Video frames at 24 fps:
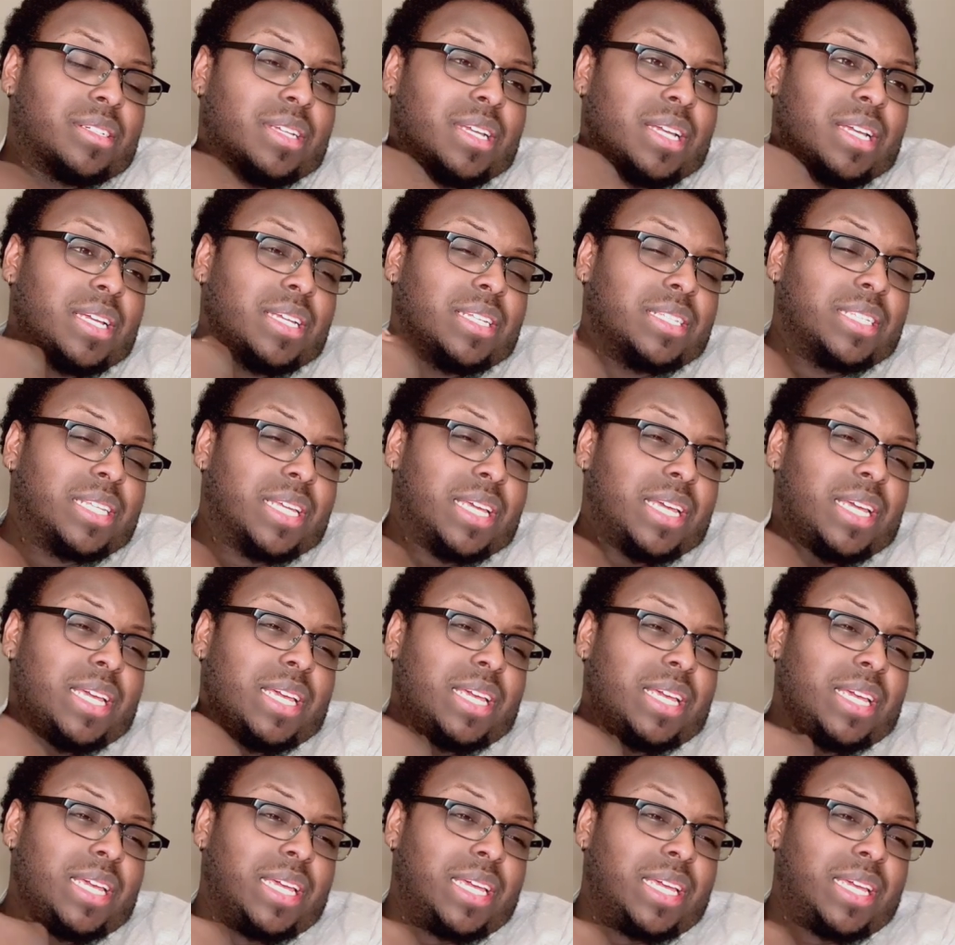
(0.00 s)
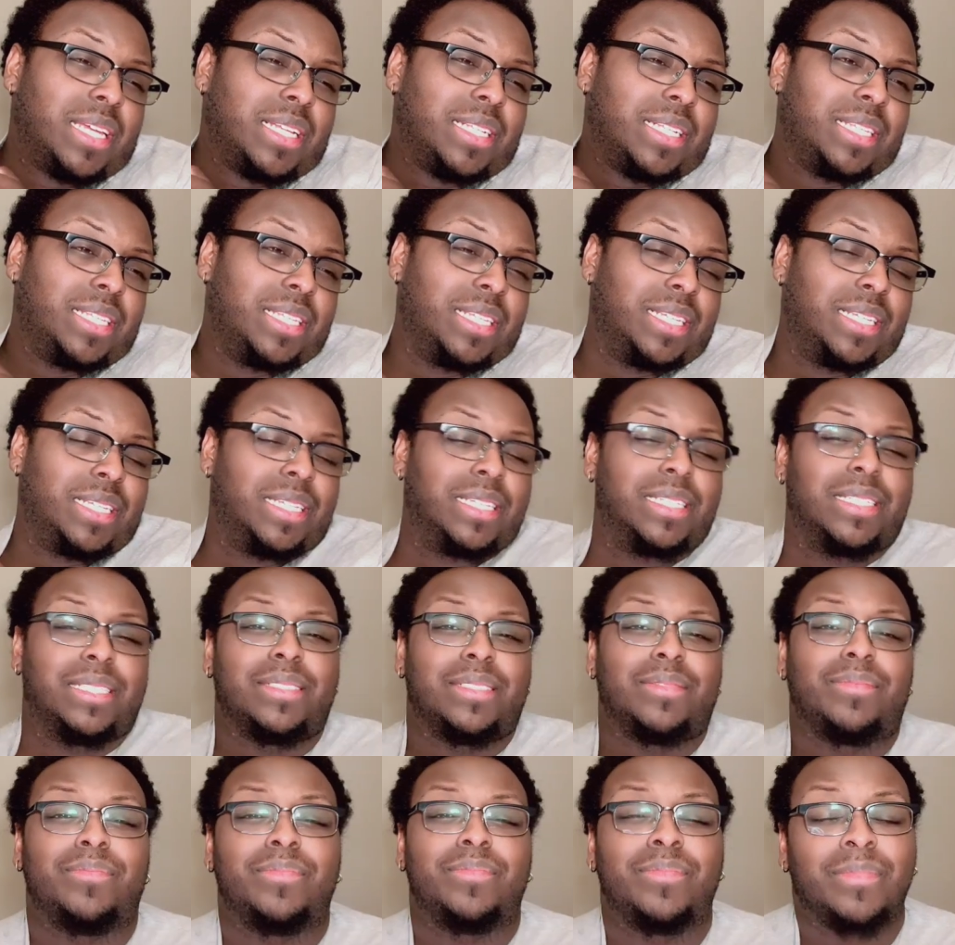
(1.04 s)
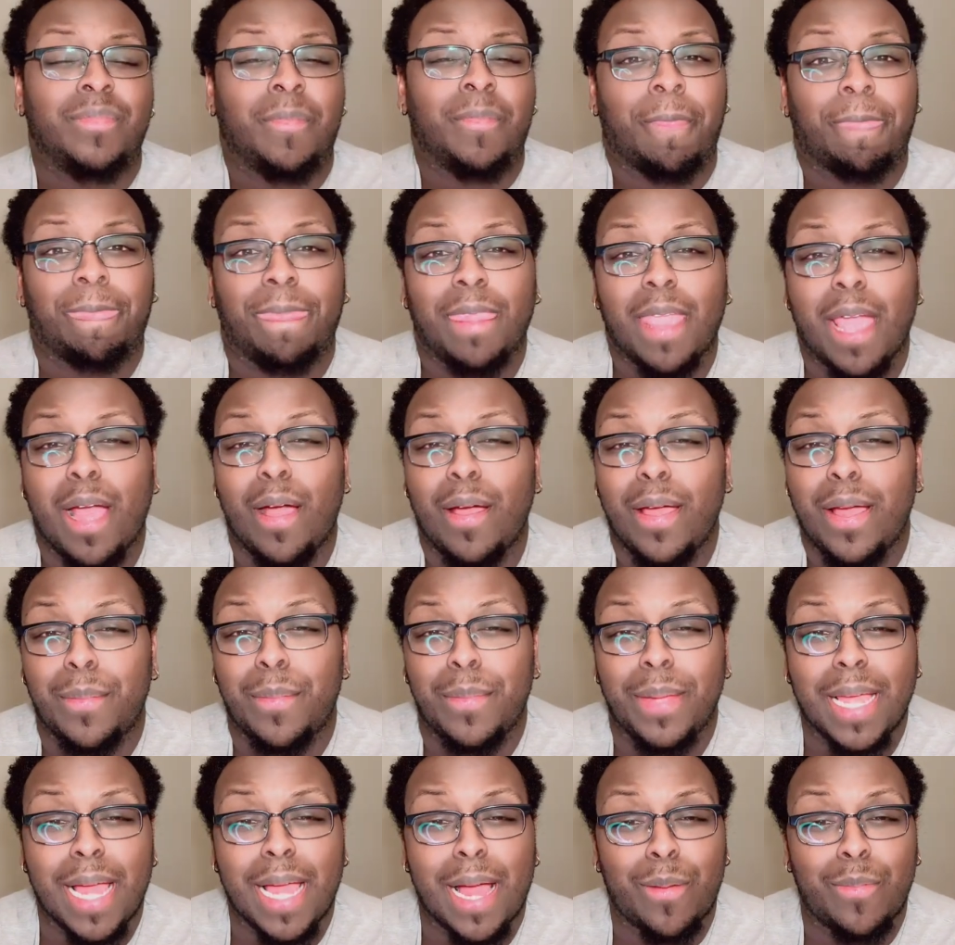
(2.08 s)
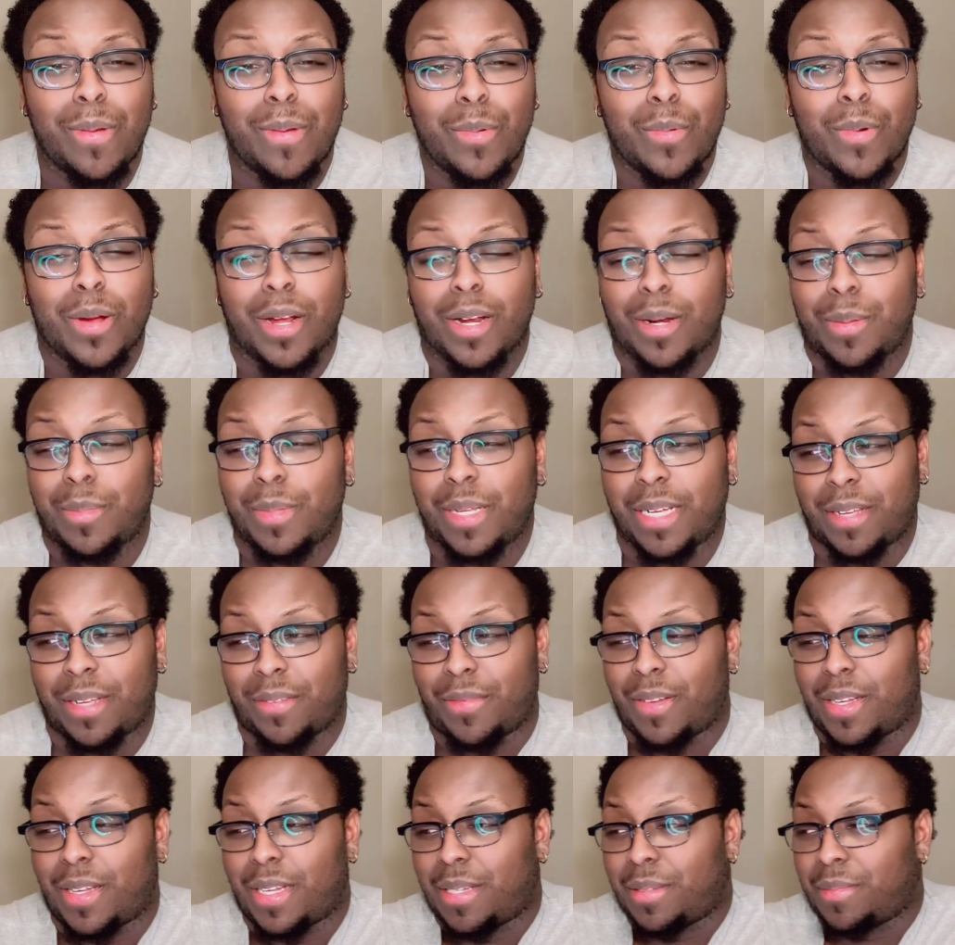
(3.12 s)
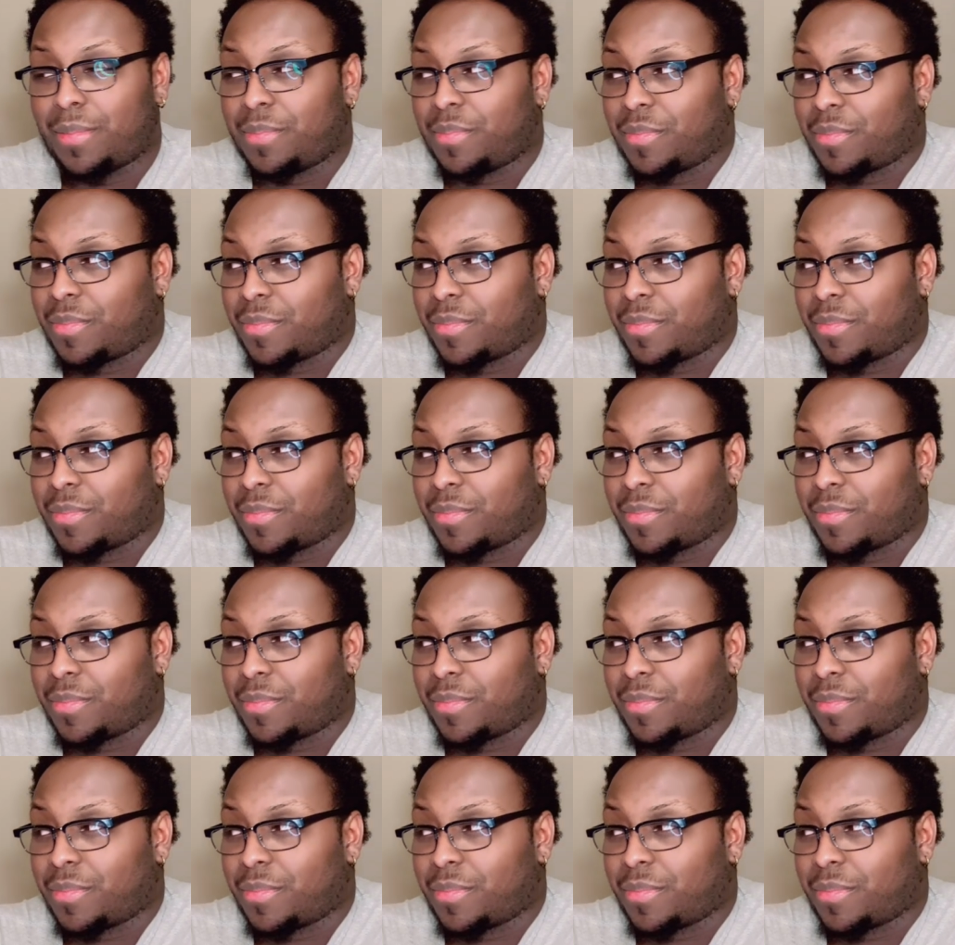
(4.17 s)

Is it, y'all help me out, what word I'm looking for?